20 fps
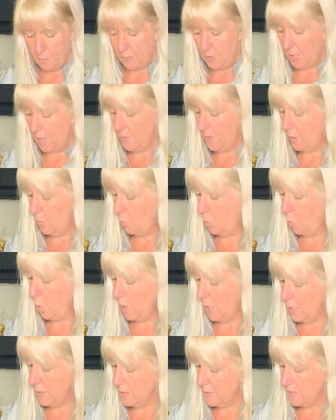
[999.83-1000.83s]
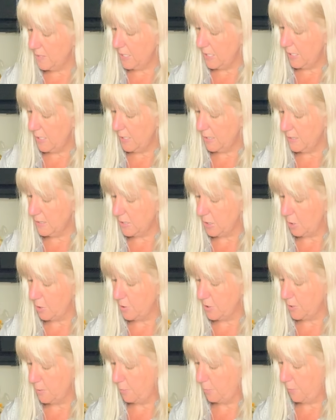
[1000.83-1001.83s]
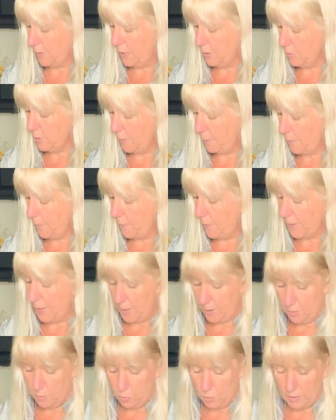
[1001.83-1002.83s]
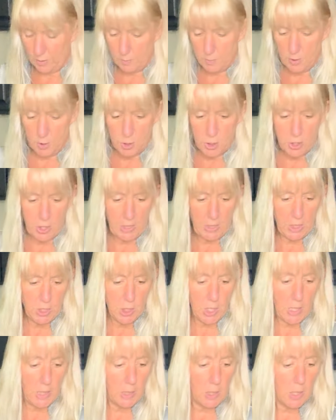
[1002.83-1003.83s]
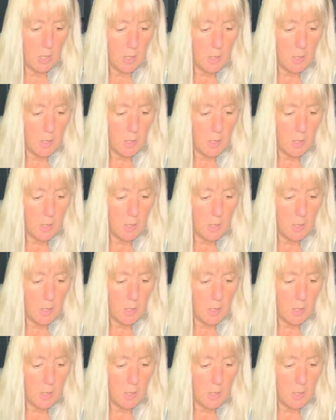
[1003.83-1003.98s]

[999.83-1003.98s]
And then once they start to brown up a bit, give them a little shaky shake,